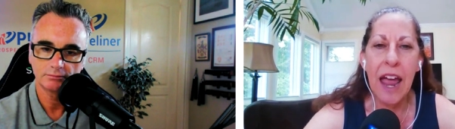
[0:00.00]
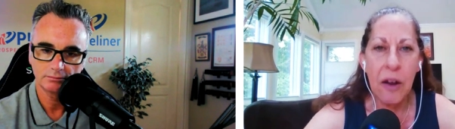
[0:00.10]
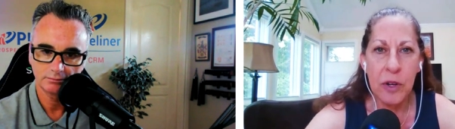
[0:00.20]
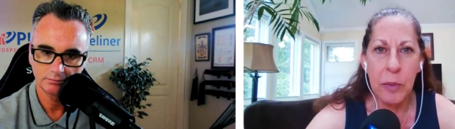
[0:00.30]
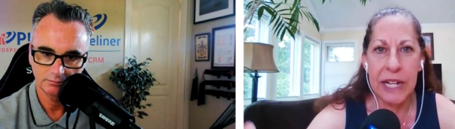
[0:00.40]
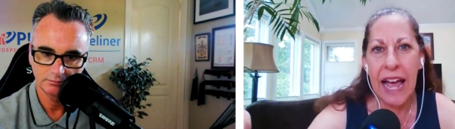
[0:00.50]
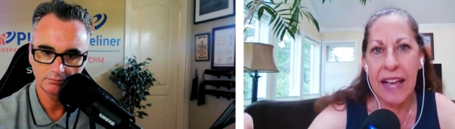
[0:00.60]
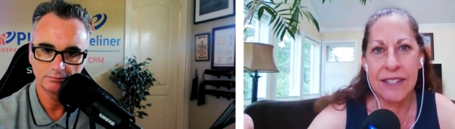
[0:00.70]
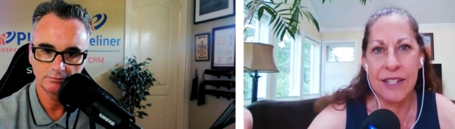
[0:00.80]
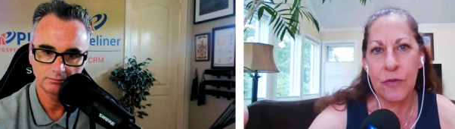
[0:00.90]
Speaker 1: everybody
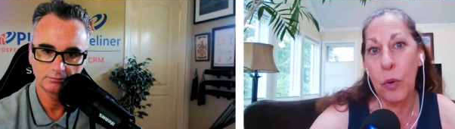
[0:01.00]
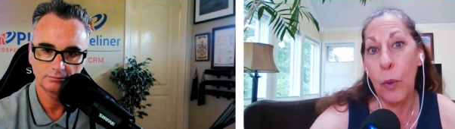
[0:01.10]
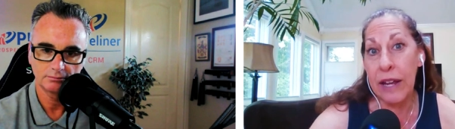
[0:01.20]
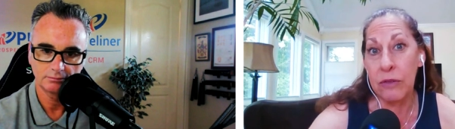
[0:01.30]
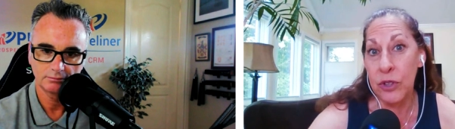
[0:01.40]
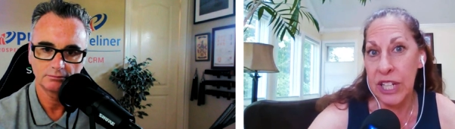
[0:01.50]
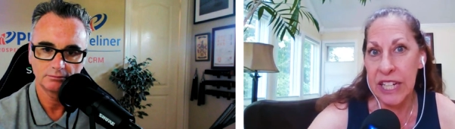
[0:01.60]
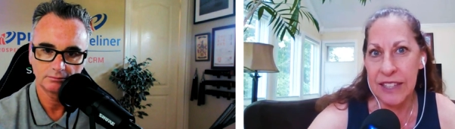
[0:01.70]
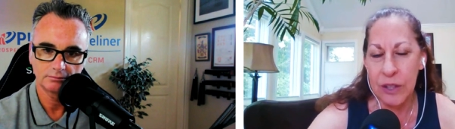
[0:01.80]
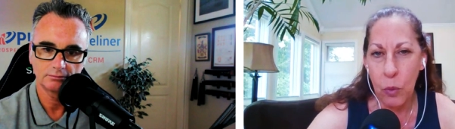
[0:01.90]
has a different way of
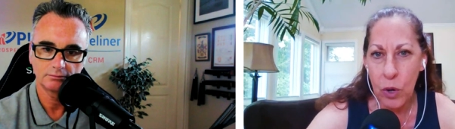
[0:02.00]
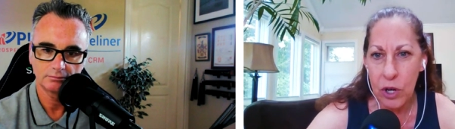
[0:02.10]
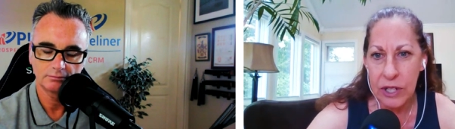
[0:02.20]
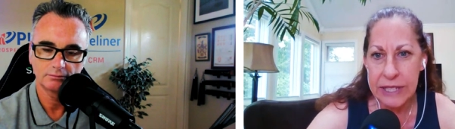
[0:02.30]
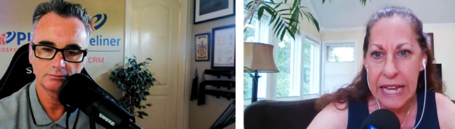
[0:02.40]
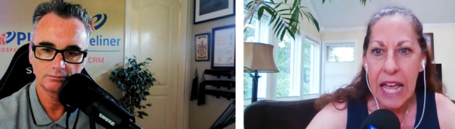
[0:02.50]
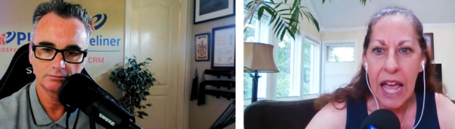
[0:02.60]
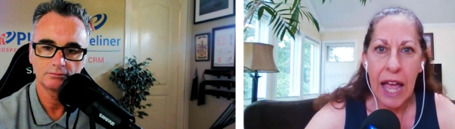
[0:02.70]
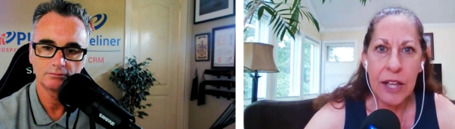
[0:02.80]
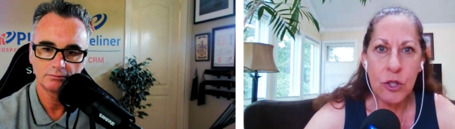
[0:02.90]
looking at the world
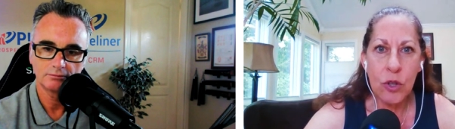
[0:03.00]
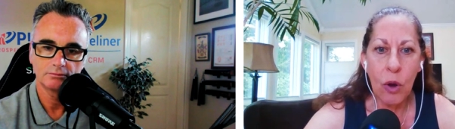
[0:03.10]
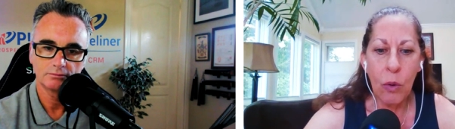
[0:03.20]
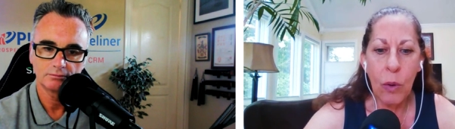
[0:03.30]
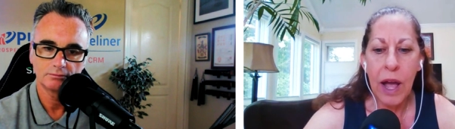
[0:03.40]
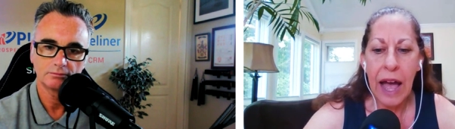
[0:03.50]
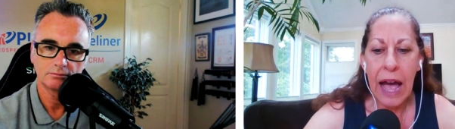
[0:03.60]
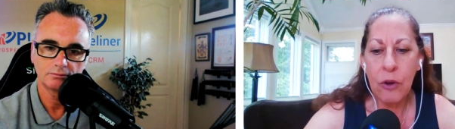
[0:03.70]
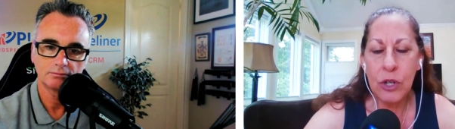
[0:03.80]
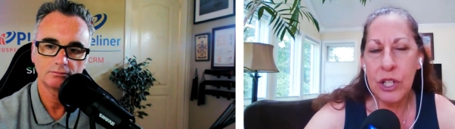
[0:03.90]
and so
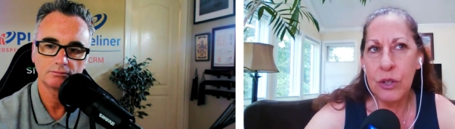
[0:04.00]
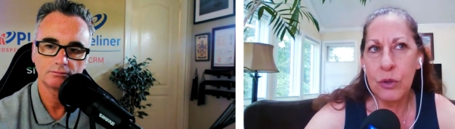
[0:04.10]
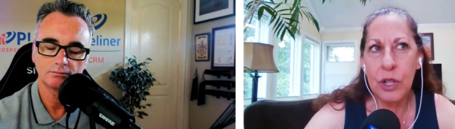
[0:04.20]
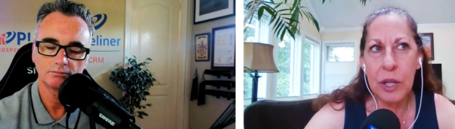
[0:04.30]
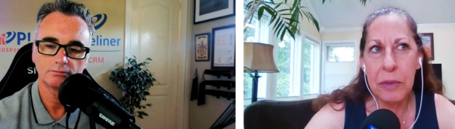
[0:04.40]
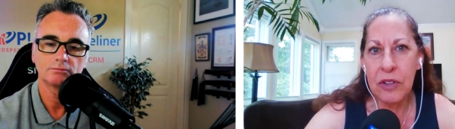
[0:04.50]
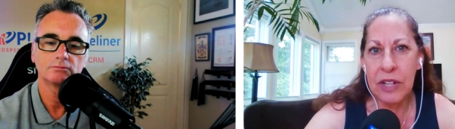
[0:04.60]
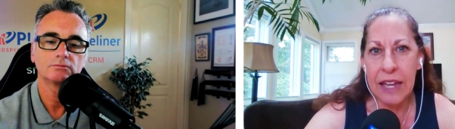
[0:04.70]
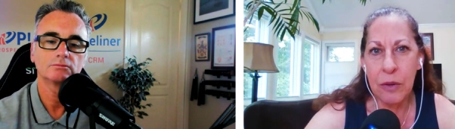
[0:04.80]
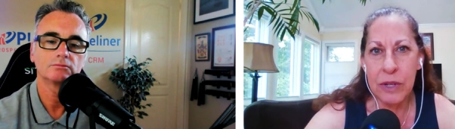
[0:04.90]
how do you
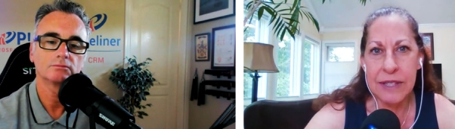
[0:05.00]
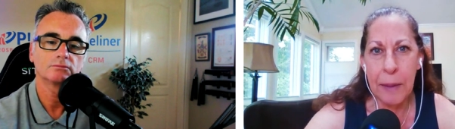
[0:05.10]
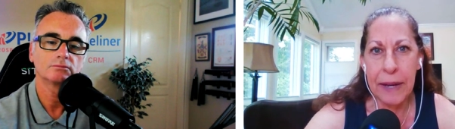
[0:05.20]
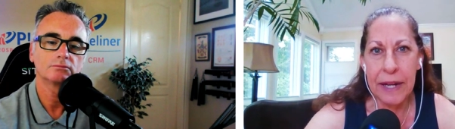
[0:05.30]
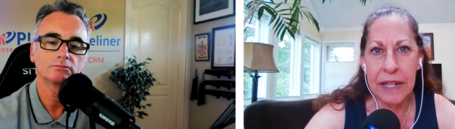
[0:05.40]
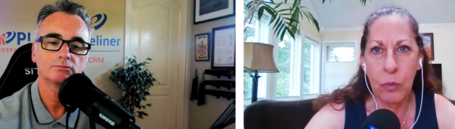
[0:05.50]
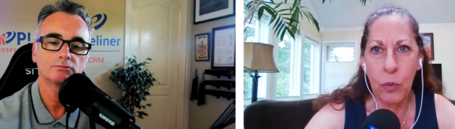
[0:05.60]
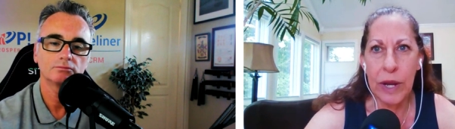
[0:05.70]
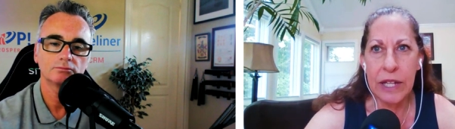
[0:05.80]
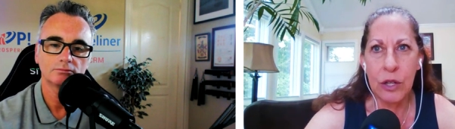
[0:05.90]
communicate with somebody
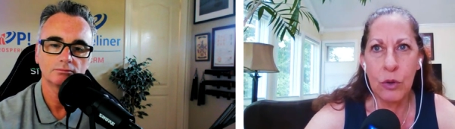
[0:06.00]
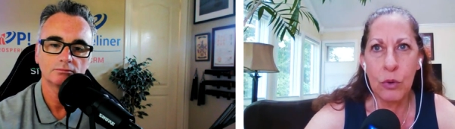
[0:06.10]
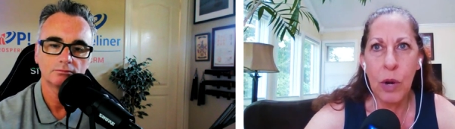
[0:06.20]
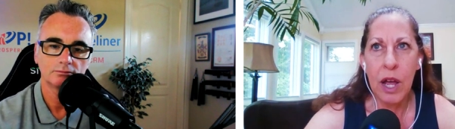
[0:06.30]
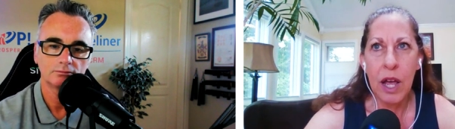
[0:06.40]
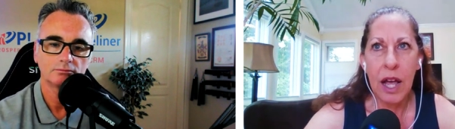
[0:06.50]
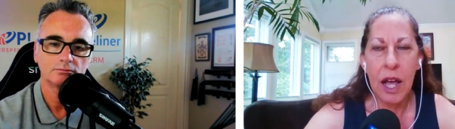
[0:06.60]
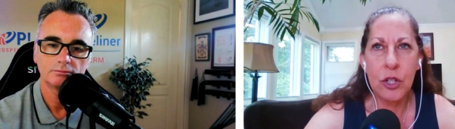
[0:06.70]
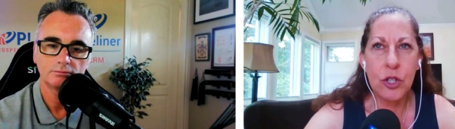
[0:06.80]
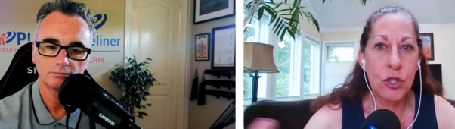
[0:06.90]
when you
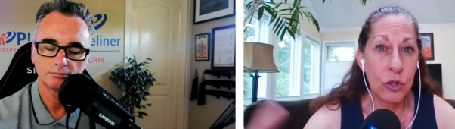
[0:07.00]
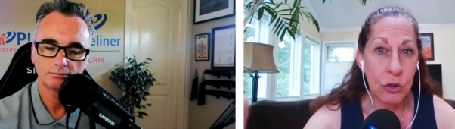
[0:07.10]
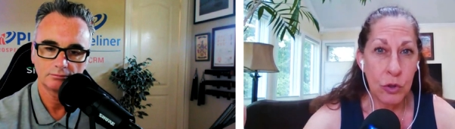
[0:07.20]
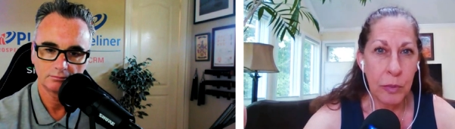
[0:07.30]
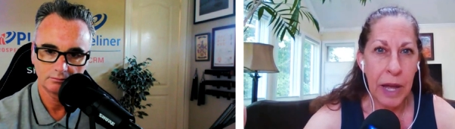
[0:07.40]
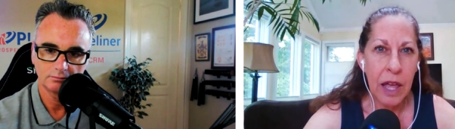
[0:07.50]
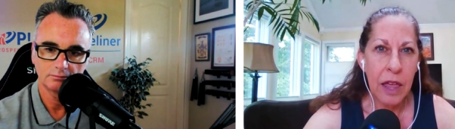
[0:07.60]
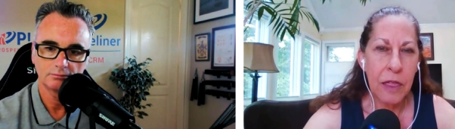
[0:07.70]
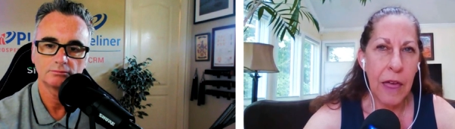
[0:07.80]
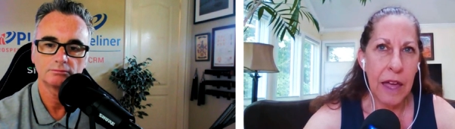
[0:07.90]
assume
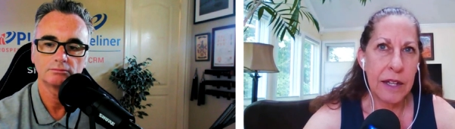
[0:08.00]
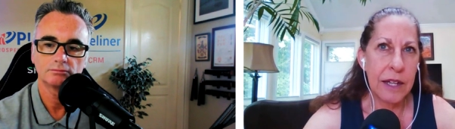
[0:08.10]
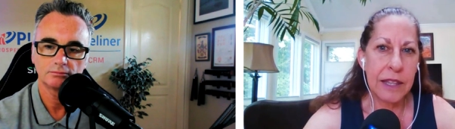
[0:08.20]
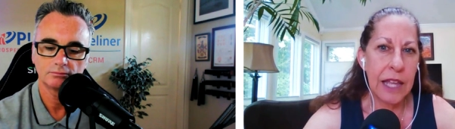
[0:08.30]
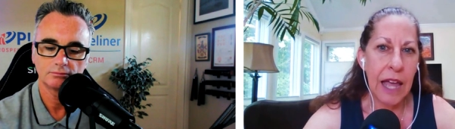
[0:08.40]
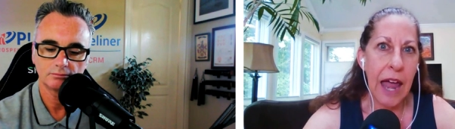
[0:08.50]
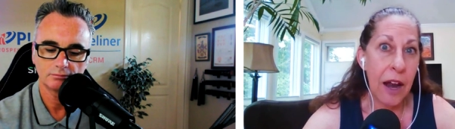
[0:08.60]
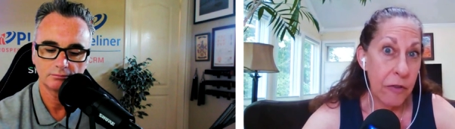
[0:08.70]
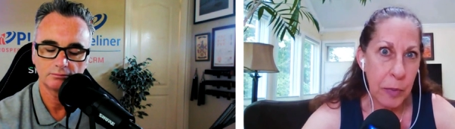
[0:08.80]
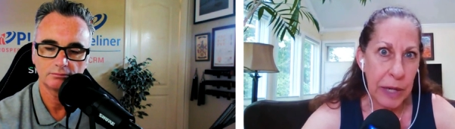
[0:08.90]
that they,
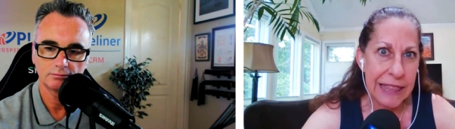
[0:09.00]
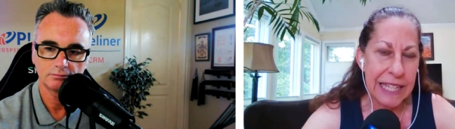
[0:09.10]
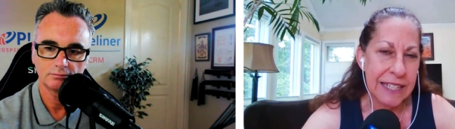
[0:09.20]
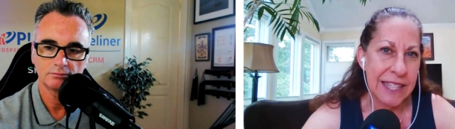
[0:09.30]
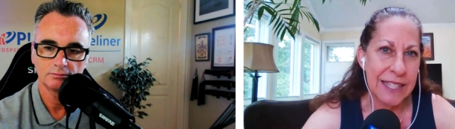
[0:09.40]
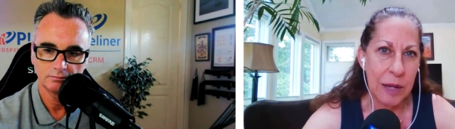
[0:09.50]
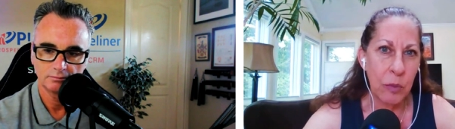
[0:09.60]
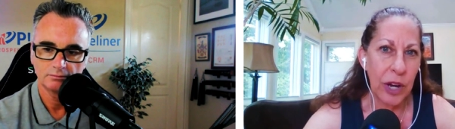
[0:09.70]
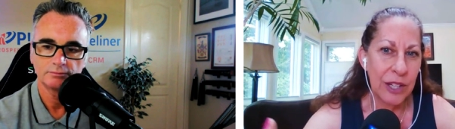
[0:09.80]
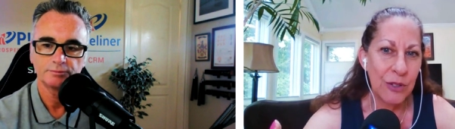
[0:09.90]
everybody thinks the same
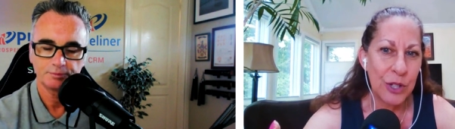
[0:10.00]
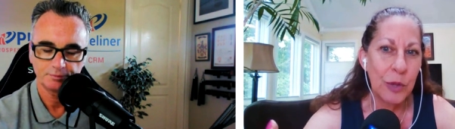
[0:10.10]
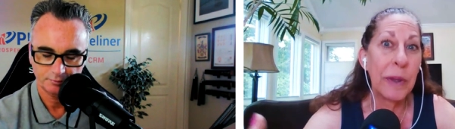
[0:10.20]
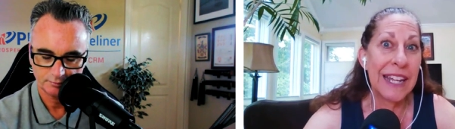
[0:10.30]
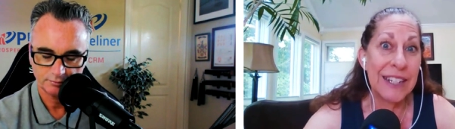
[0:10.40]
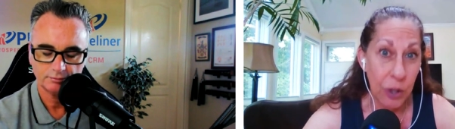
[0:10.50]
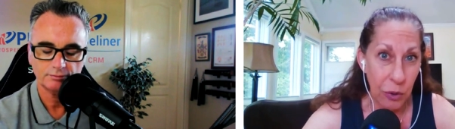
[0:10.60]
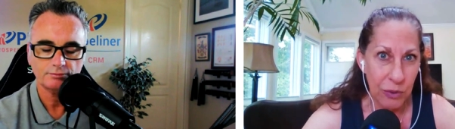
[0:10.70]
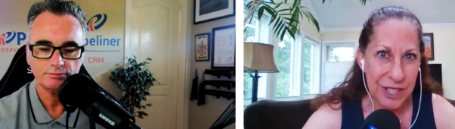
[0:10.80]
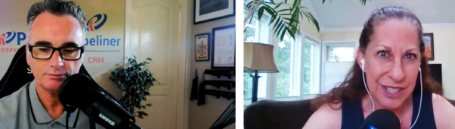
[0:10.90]
way you do but they
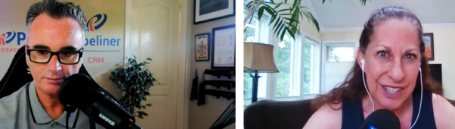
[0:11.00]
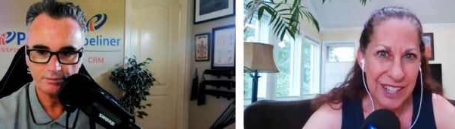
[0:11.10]
don't